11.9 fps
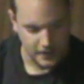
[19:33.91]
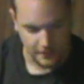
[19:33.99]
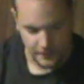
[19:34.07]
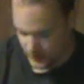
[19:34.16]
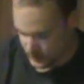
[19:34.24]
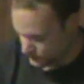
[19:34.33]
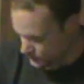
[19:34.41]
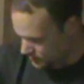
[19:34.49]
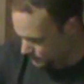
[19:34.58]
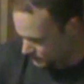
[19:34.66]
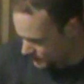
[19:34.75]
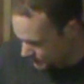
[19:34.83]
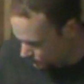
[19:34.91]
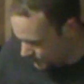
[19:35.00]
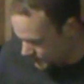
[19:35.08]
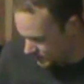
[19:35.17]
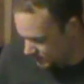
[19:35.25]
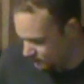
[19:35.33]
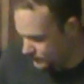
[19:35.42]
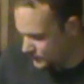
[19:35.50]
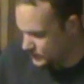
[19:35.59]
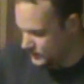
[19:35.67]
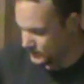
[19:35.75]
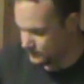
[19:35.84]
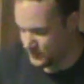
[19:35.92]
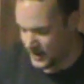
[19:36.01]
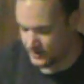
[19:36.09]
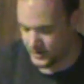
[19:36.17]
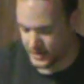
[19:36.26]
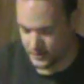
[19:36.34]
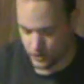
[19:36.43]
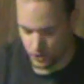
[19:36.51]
and then on top of that we have Batman